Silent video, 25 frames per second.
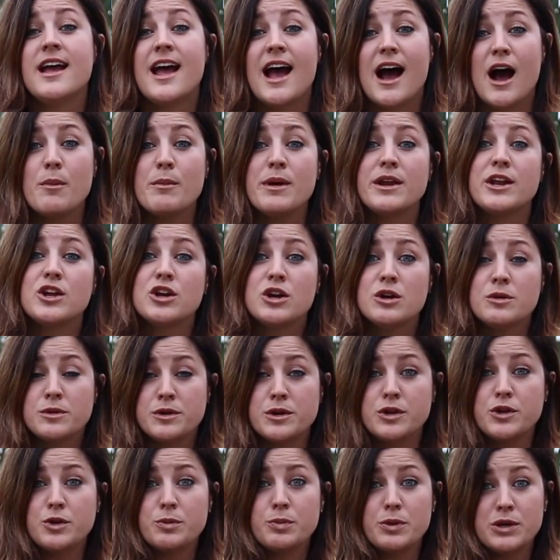How many
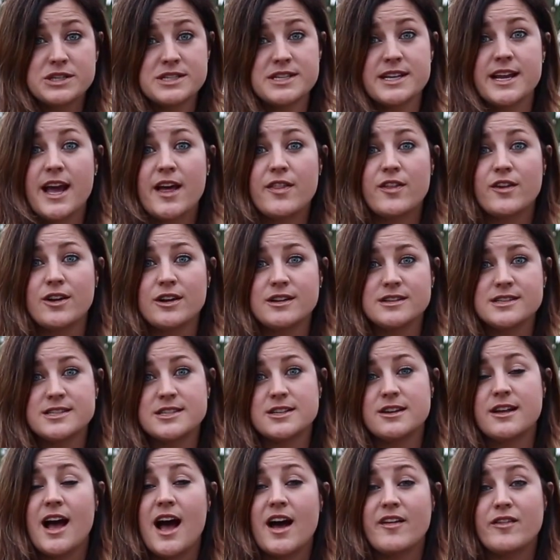can you put together and
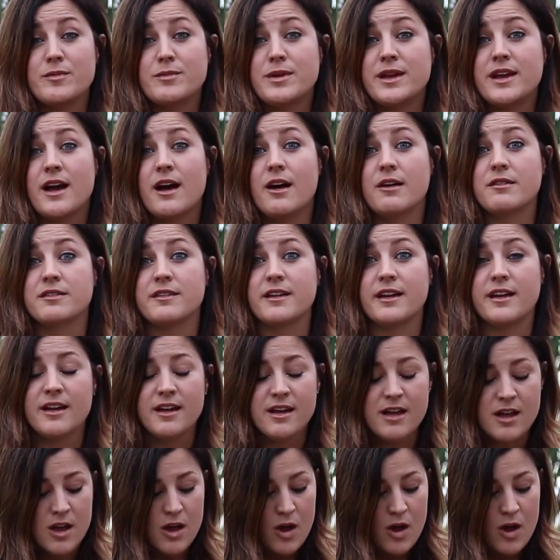still have them be healthy?